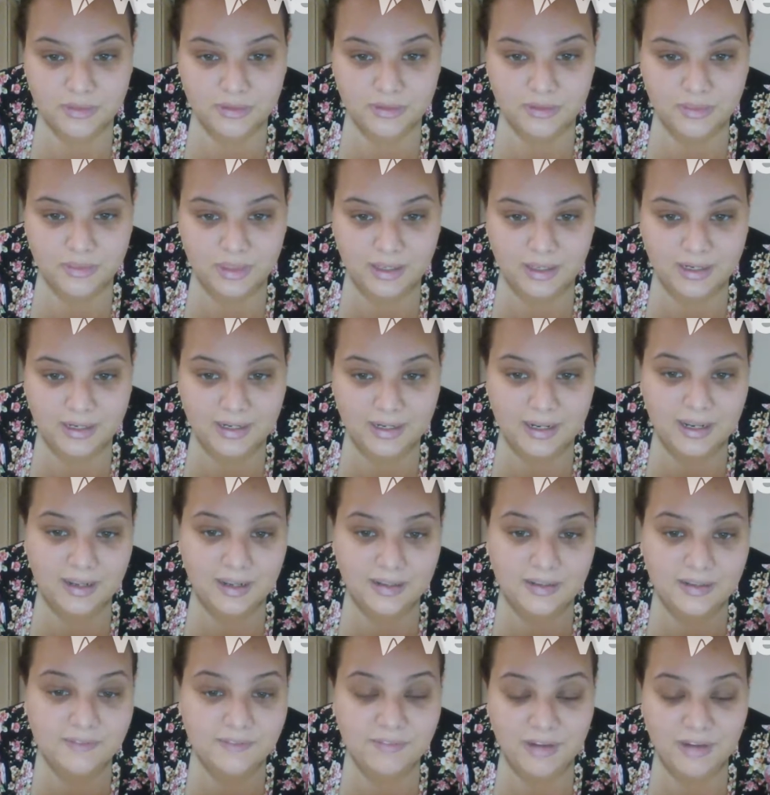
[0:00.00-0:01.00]
that
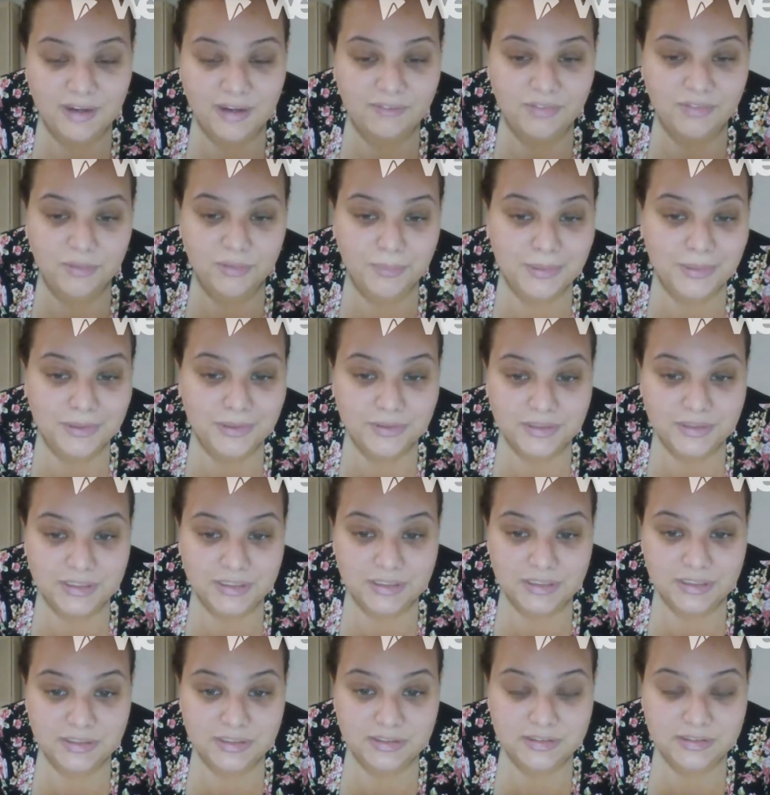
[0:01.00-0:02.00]
if I have the
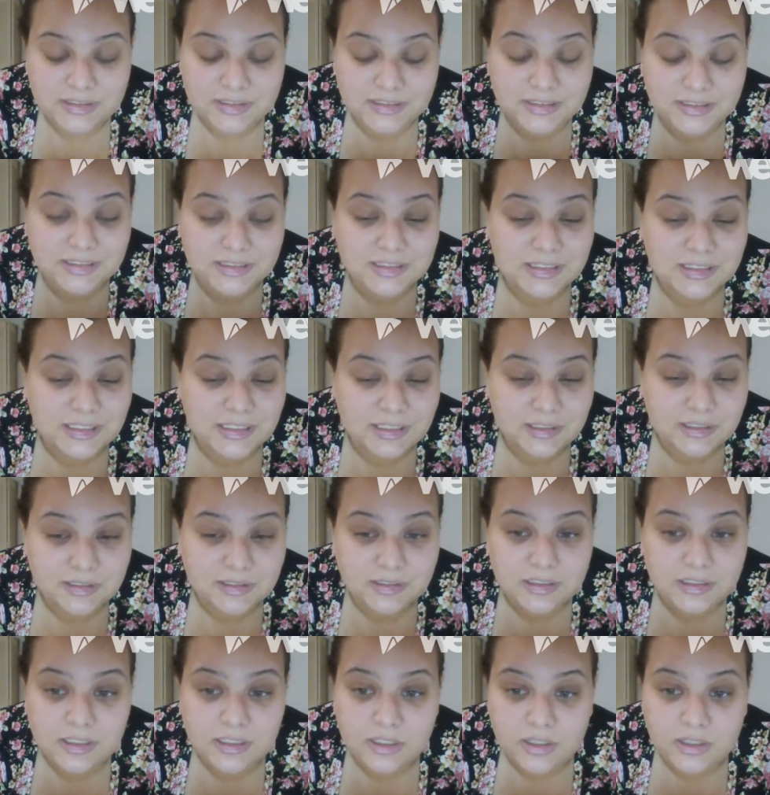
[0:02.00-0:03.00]
ability to succeed.
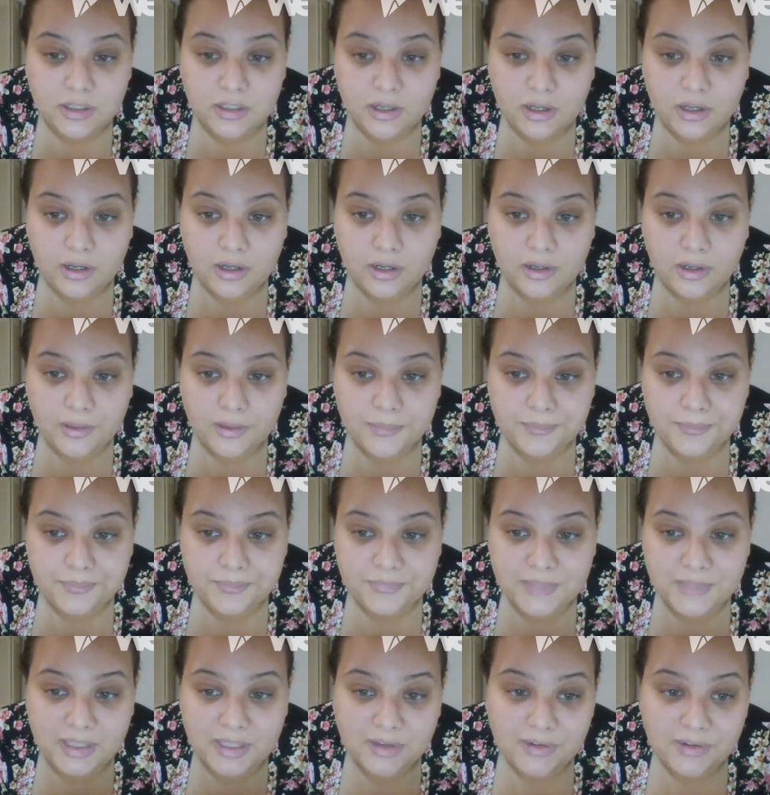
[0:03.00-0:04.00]

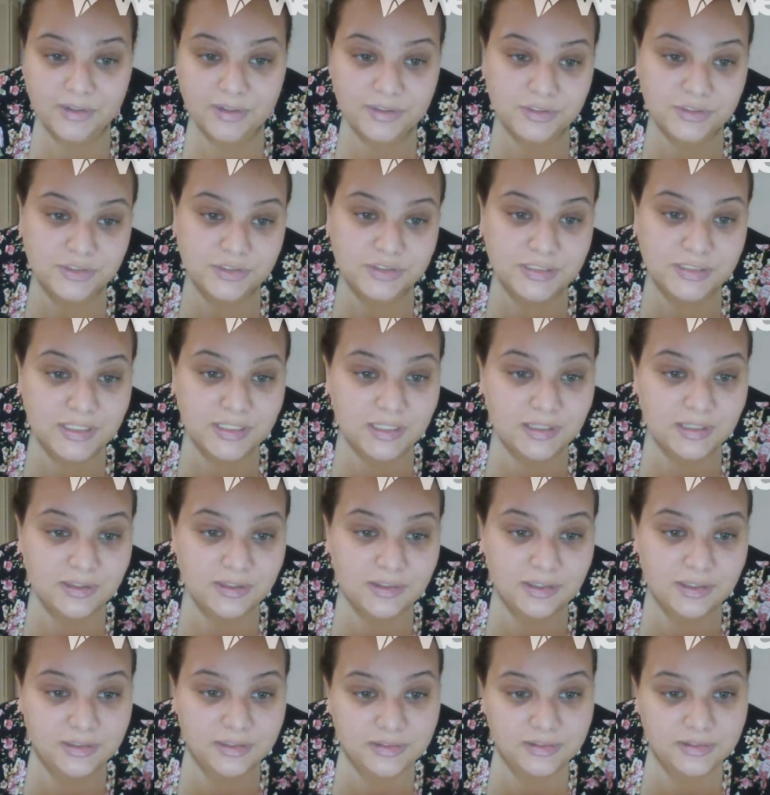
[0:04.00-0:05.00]
Now I
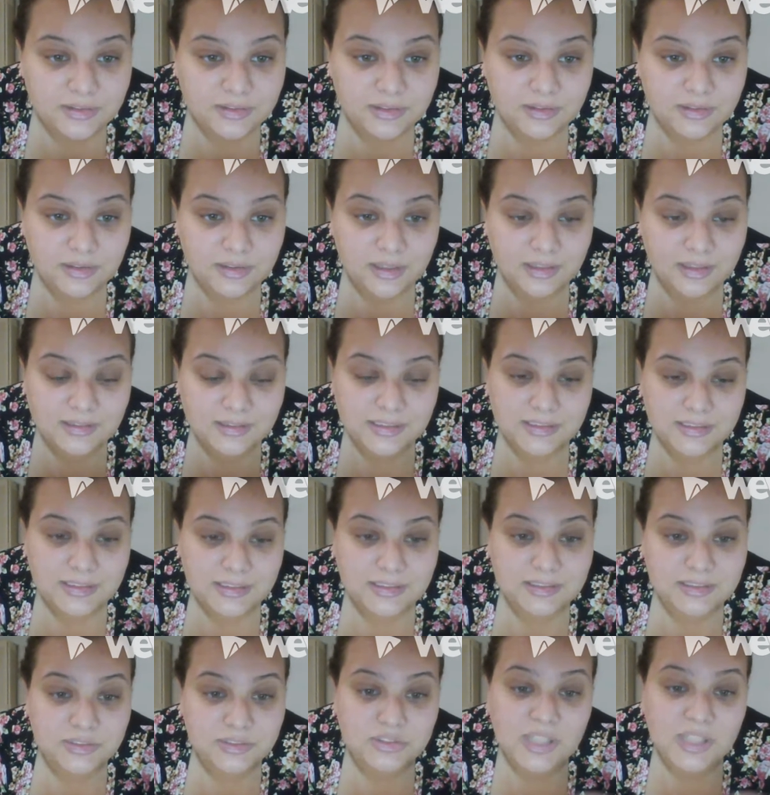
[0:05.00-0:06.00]
understand that the SAT
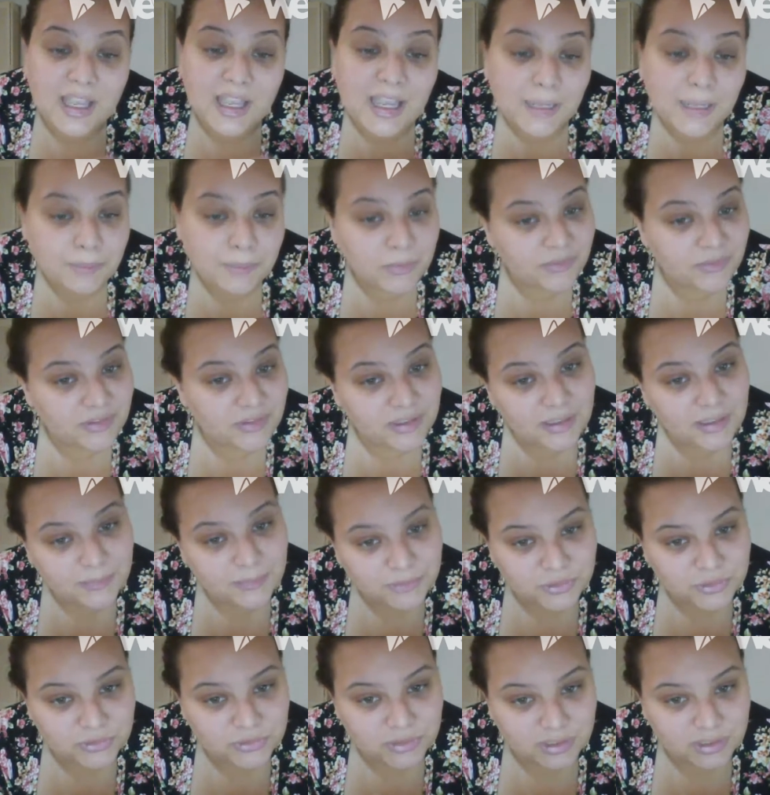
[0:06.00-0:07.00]
is a type of
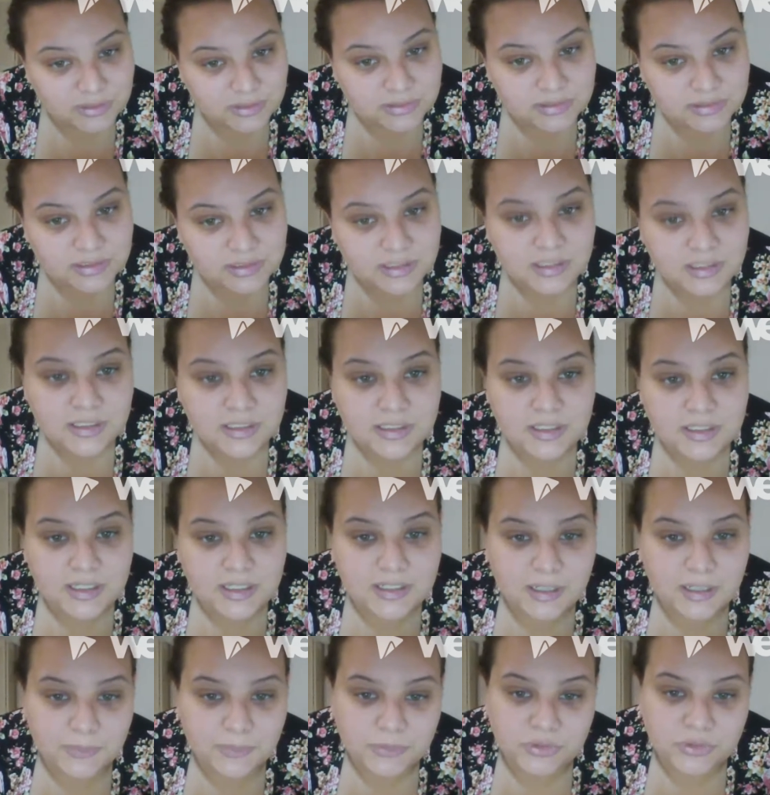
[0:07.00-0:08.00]
aptitude test.
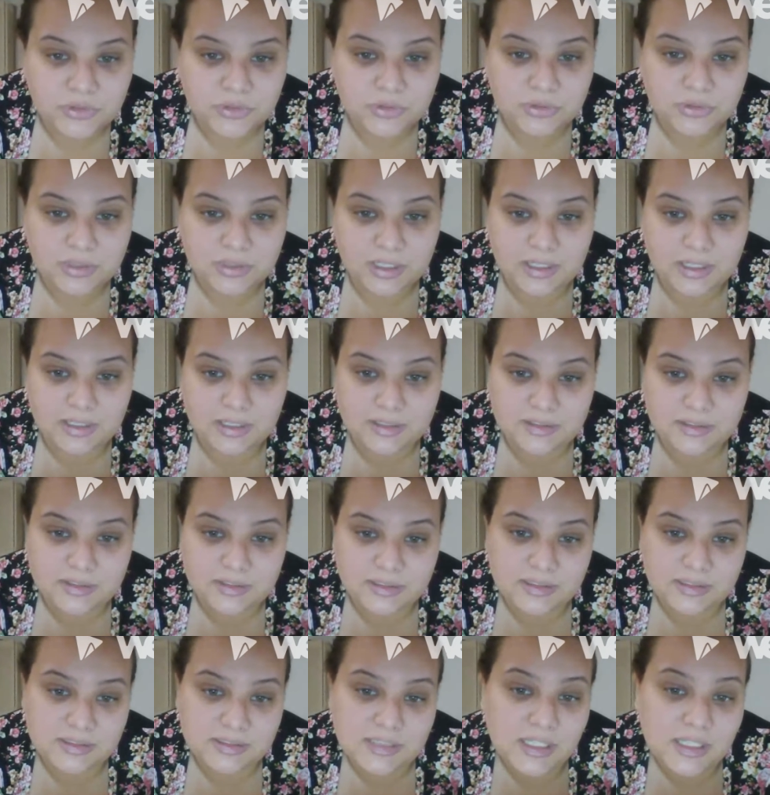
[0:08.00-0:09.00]
An aptitude and
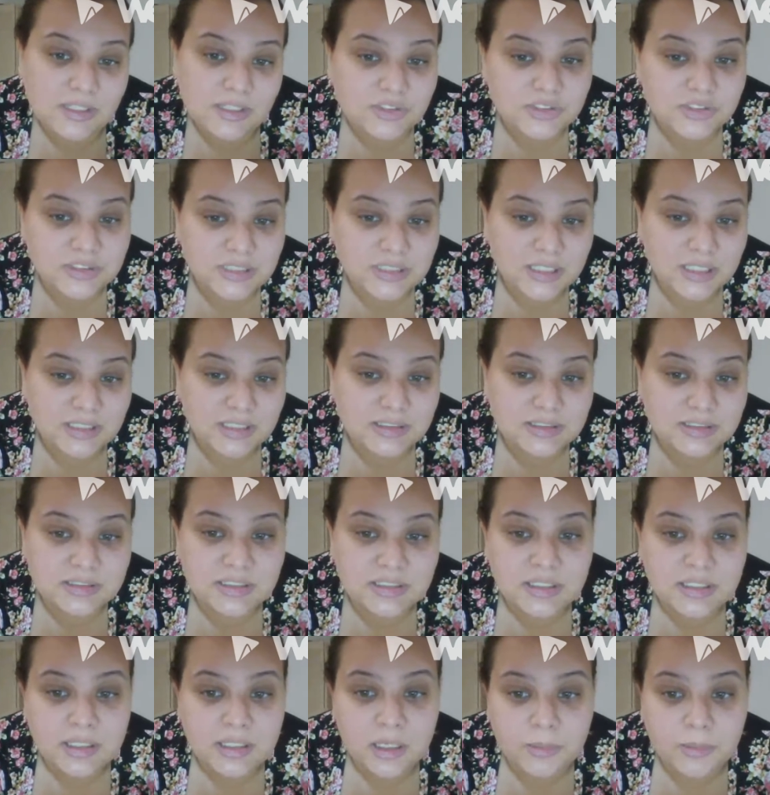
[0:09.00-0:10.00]
intelligence tests
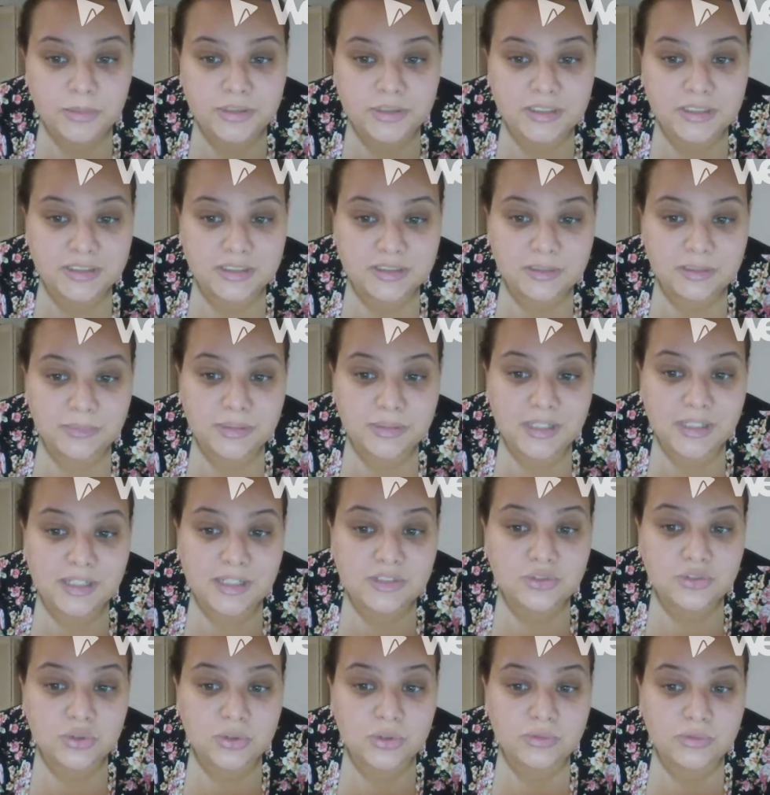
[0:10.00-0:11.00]
predict the
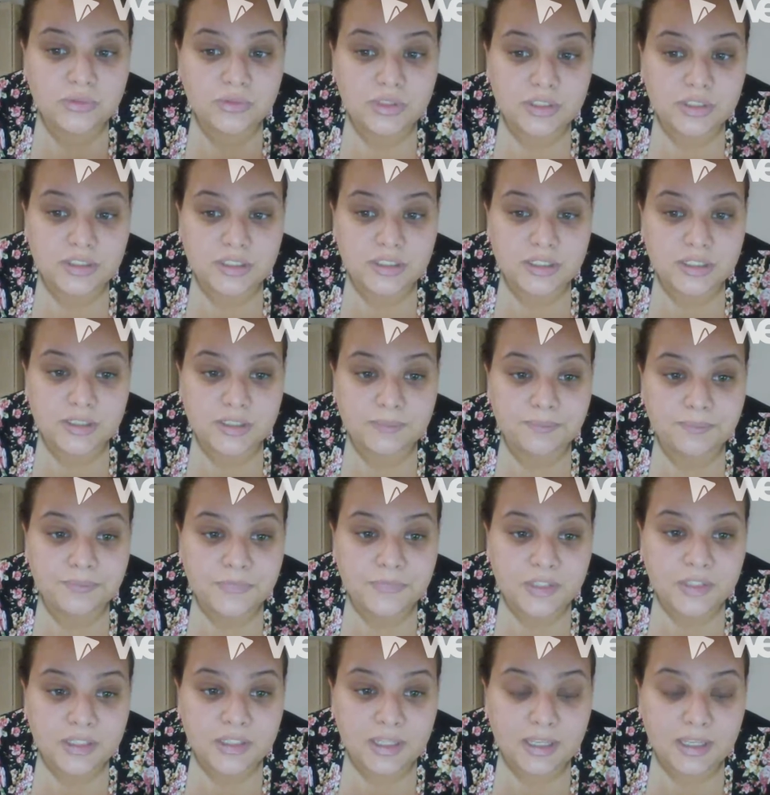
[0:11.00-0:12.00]
potential of learning
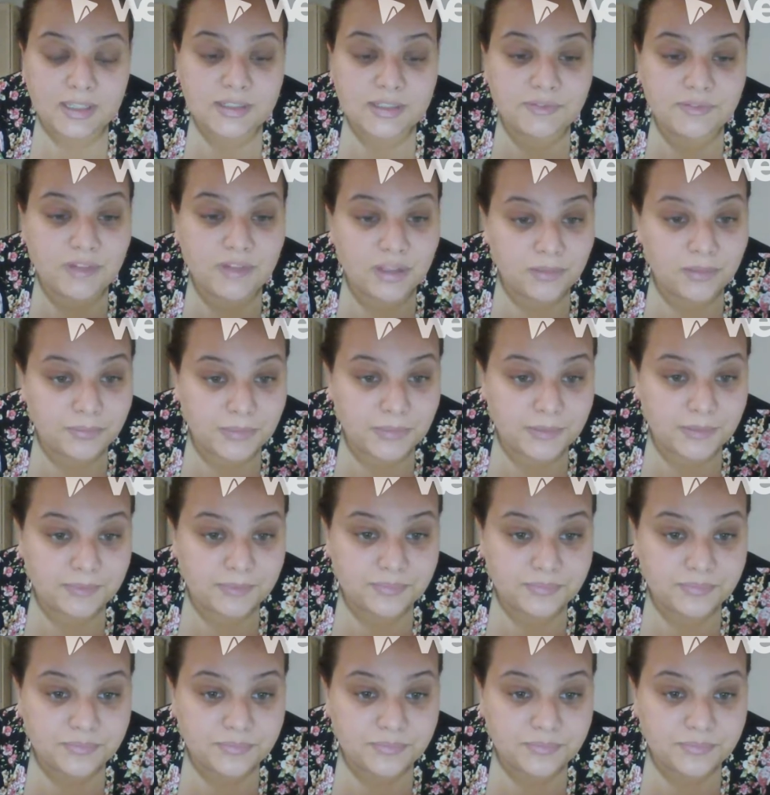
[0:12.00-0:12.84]
and development.